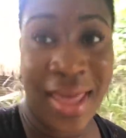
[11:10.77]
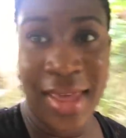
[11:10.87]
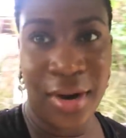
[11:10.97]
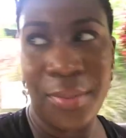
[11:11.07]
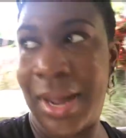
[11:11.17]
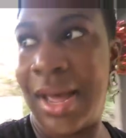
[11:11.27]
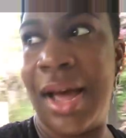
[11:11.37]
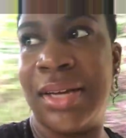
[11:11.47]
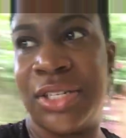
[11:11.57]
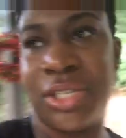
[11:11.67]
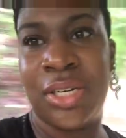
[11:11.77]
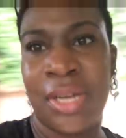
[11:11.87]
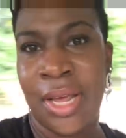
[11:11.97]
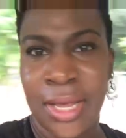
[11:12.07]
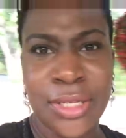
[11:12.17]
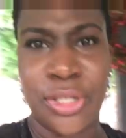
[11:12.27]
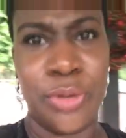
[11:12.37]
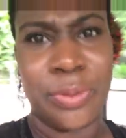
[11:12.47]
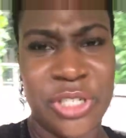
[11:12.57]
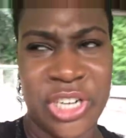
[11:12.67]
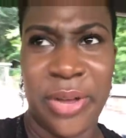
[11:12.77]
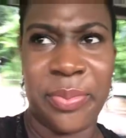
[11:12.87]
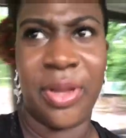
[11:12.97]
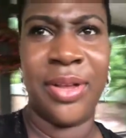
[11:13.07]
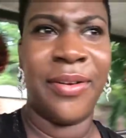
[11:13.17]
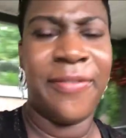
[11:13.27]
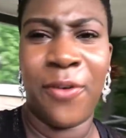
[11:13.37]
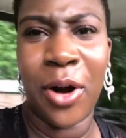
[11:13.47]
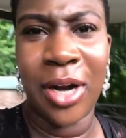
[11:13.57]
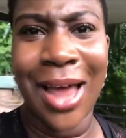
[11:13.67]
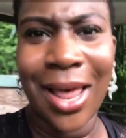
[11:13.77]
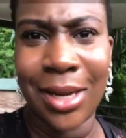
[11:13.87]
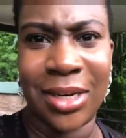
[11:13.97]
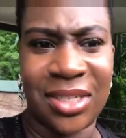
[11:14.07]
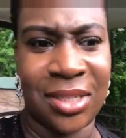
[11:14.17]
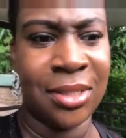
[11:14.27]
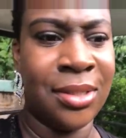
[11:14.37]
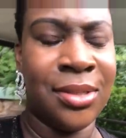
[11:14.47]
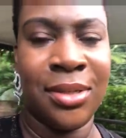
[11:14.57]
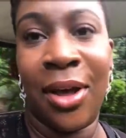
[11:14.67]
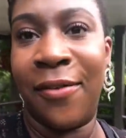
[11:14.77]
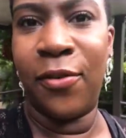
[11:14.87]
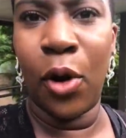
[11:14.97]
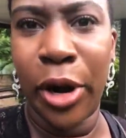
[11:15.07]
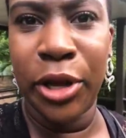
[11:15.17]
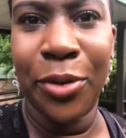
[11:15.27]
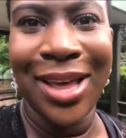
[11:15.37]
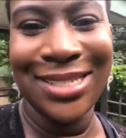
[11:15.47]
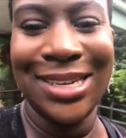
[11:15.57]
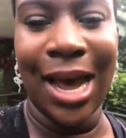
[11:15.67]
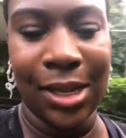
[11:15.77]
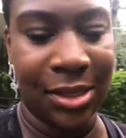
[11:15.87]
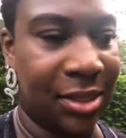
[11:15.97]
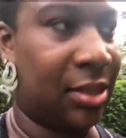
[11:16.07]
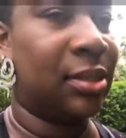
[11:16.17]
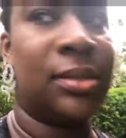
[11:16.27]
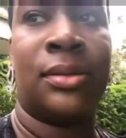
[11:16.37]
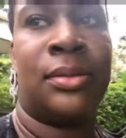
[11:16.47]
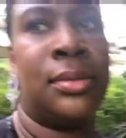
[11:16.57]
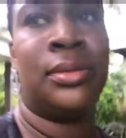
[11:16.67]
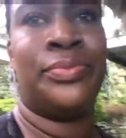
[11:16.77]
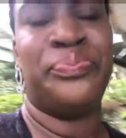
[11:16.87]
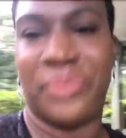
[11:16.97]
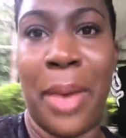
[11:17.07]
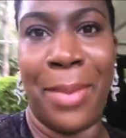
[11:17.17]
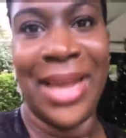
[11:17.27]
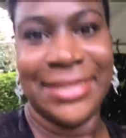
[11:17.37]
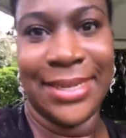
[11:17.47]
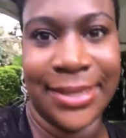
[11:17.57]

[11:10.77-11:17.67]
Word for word: And oh my gosh, super cheap, $4. $4 US. Amazing.